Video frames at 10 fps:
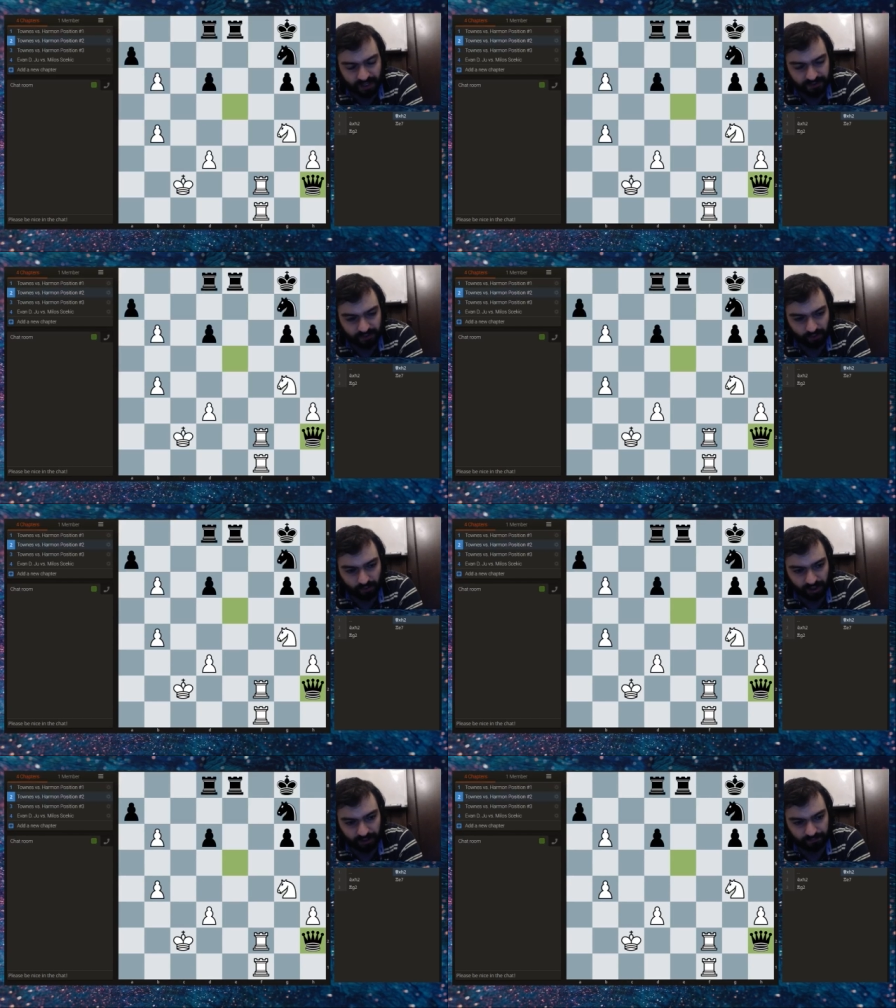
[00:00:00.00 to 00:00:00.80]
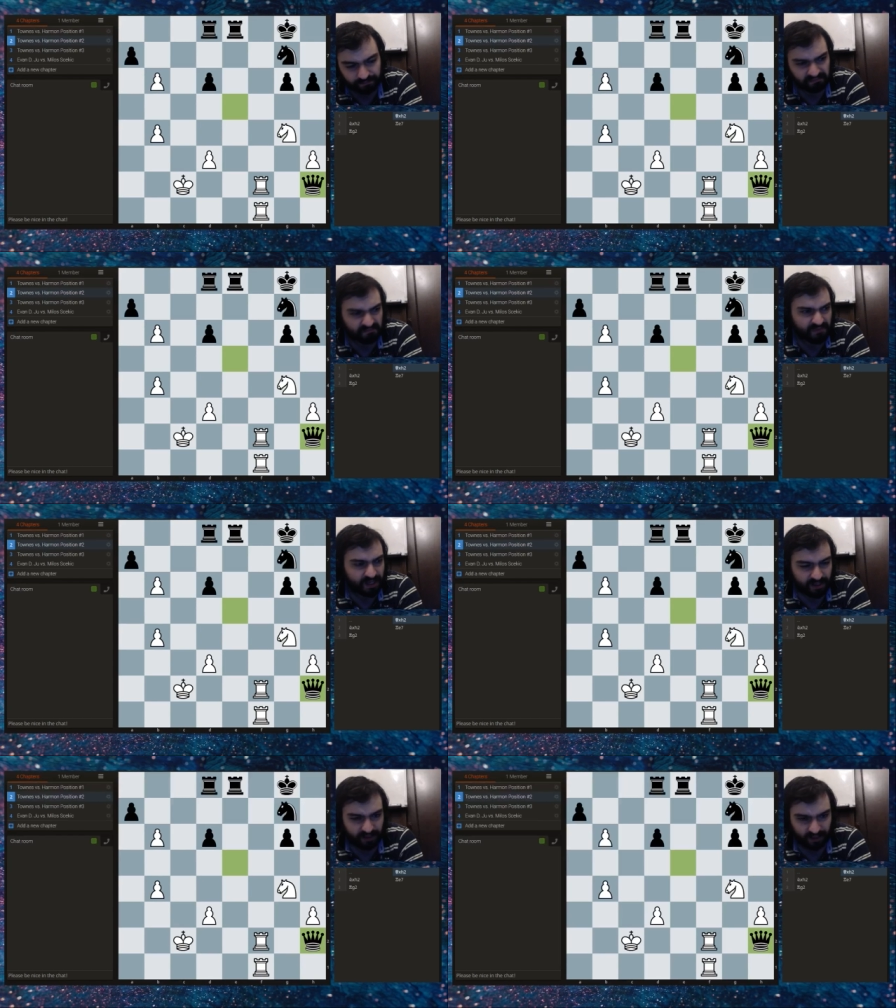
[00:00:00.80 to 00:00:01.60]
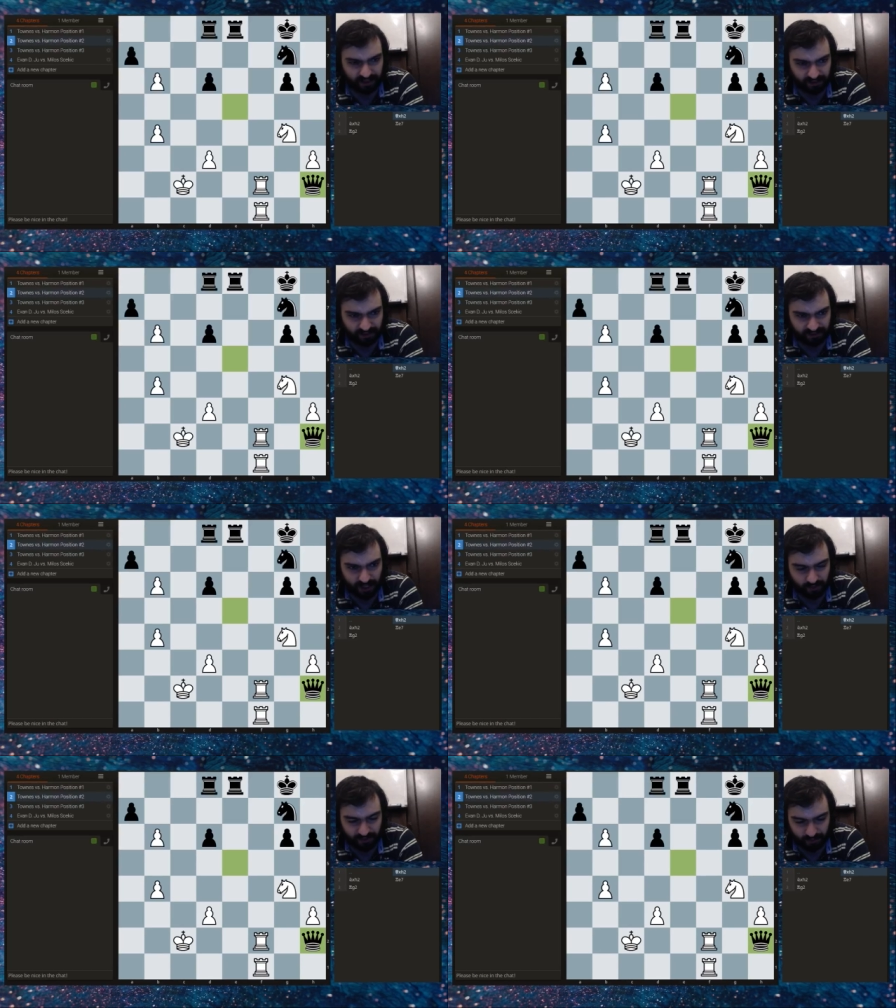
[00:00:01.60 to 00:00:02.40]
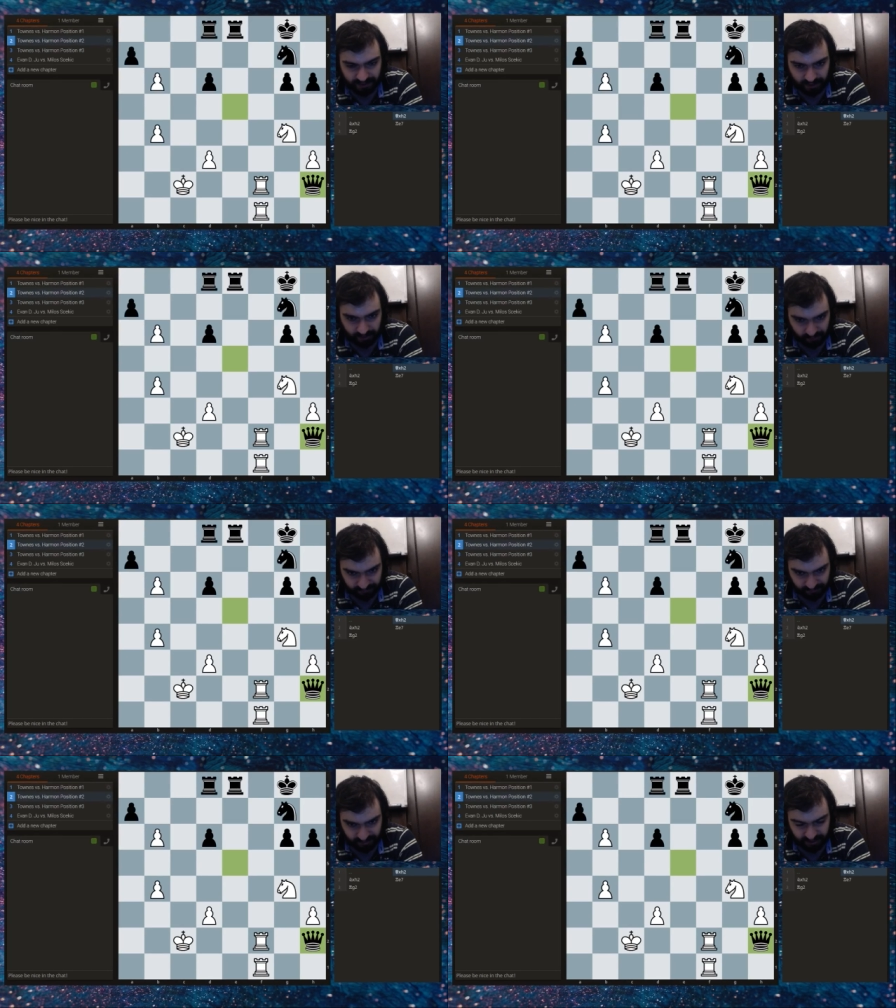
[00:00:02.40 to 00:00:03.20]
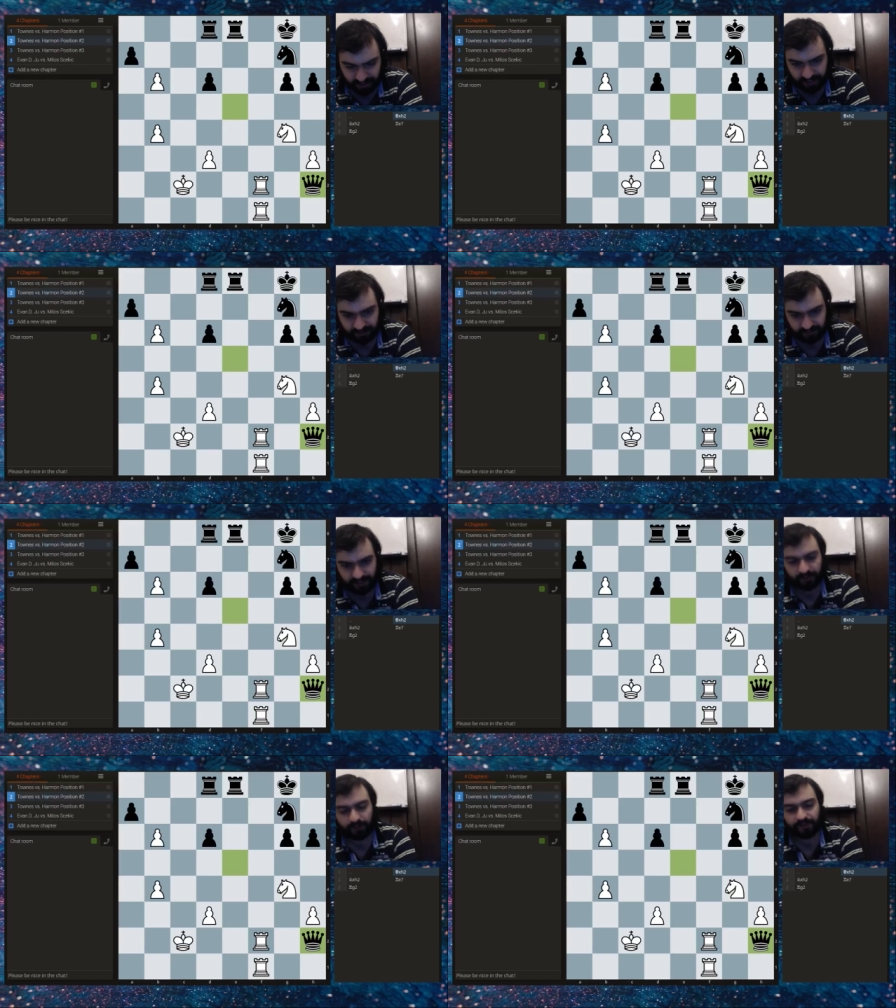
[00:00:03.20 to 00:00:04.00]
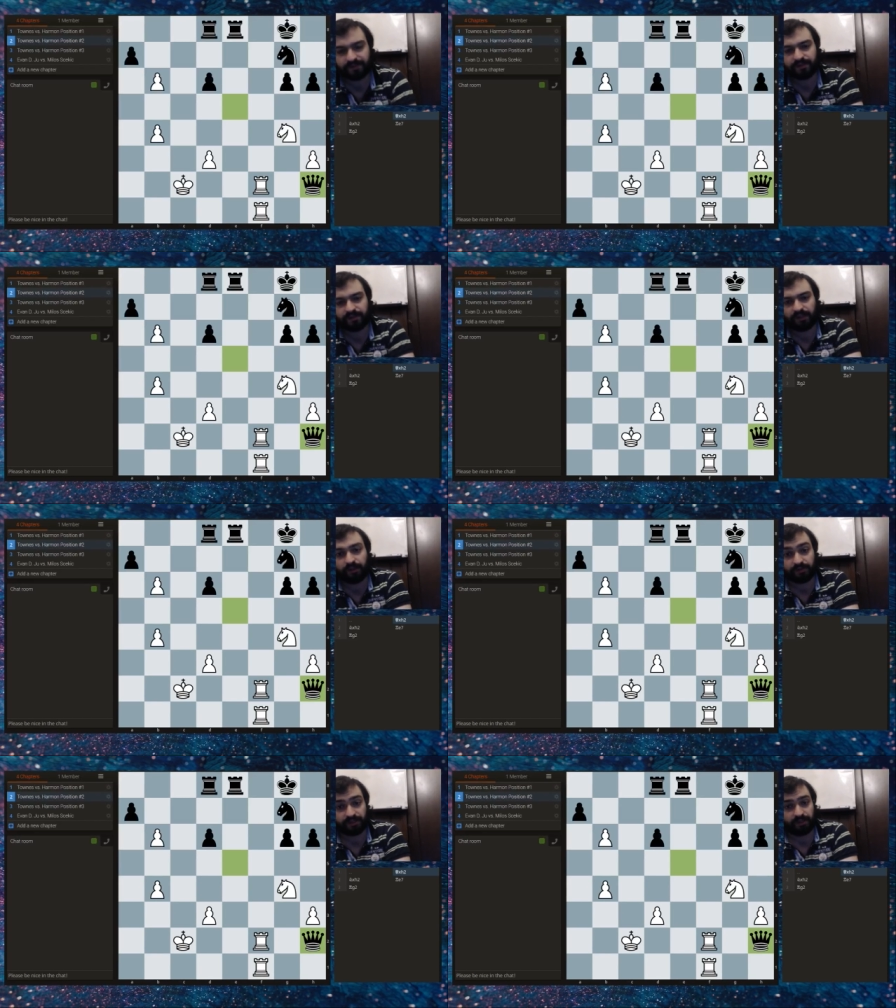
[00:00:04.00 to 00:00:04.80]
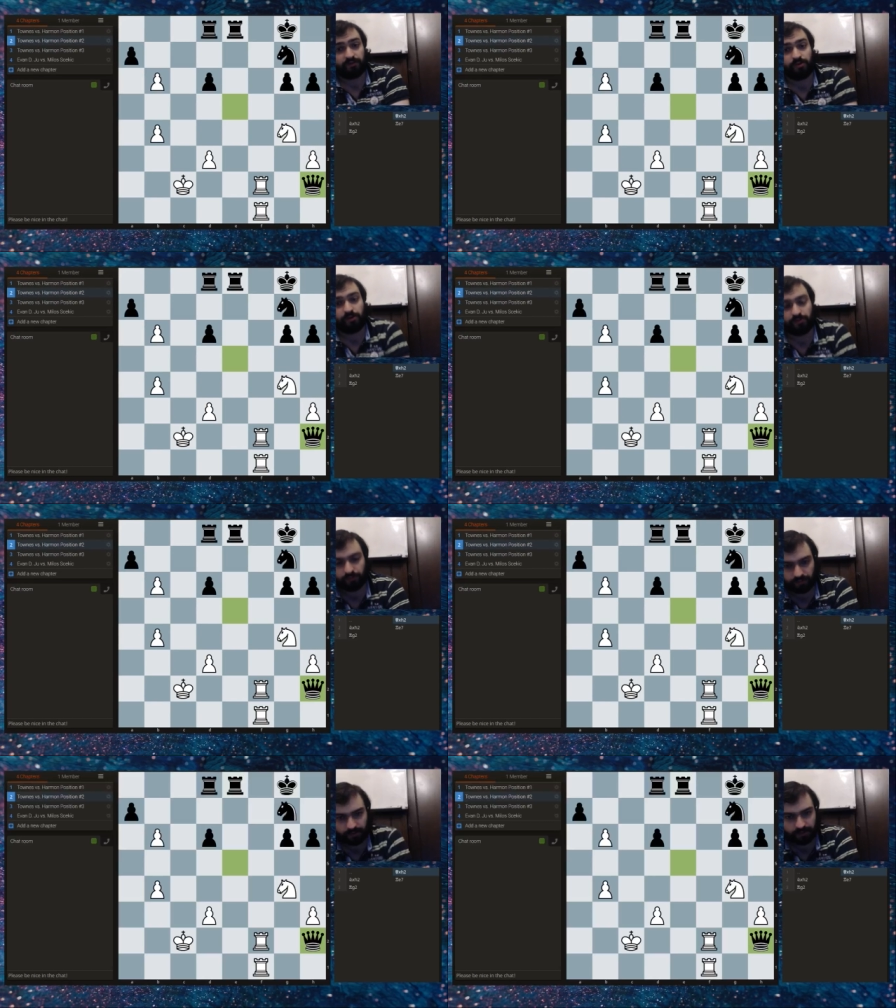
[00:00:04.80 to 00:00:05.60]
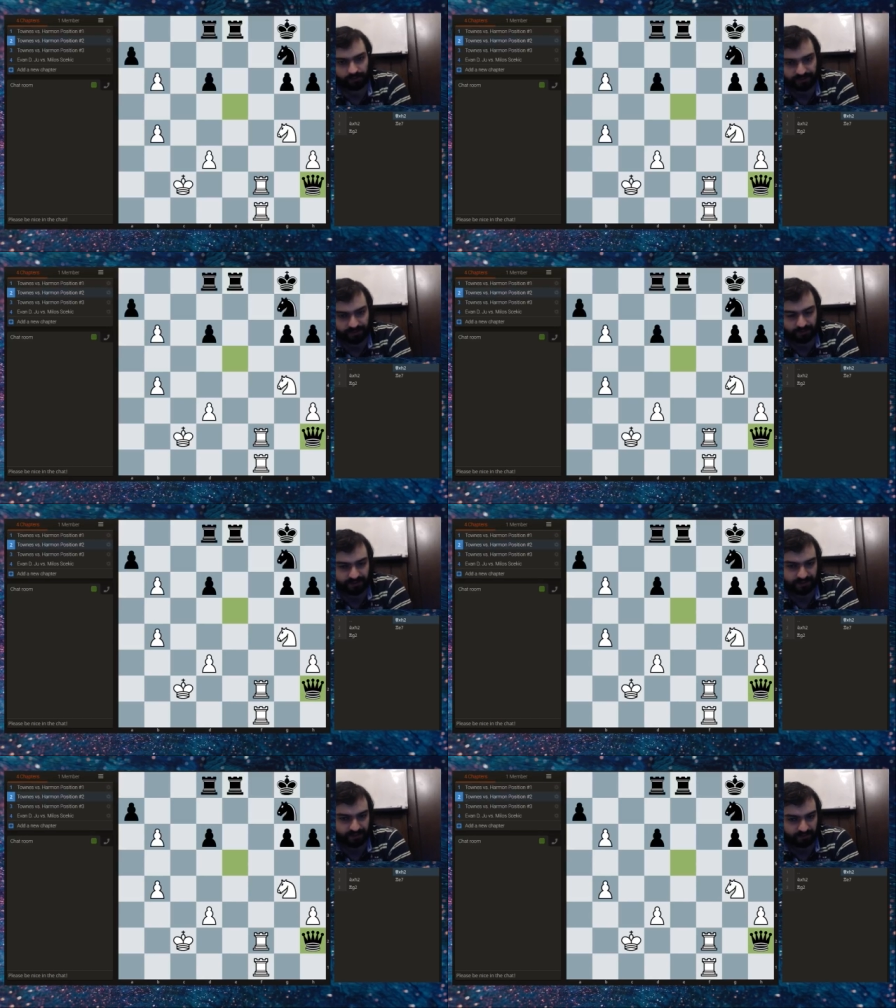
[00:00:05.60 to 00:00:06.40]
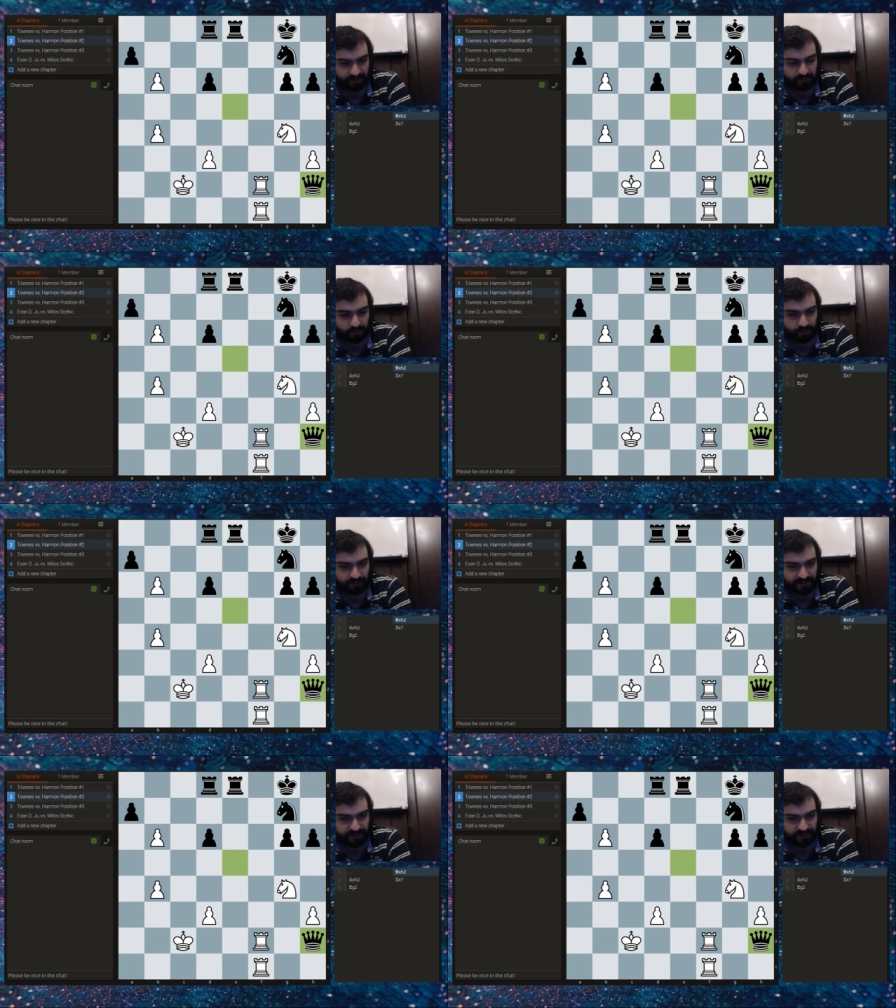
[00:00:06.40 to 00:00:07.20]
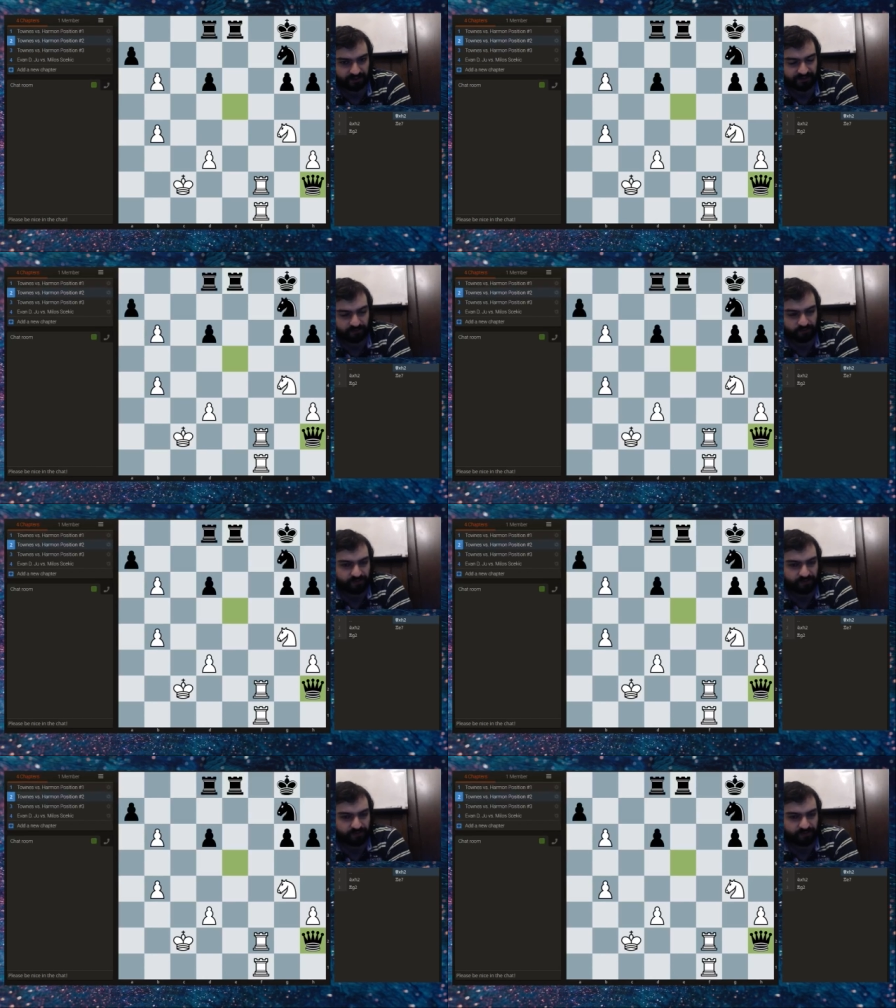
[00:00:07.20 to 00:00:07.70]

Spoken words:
So like Townes was kind of irate at this, and I was like, whoa, this is a big move, this is a nice move,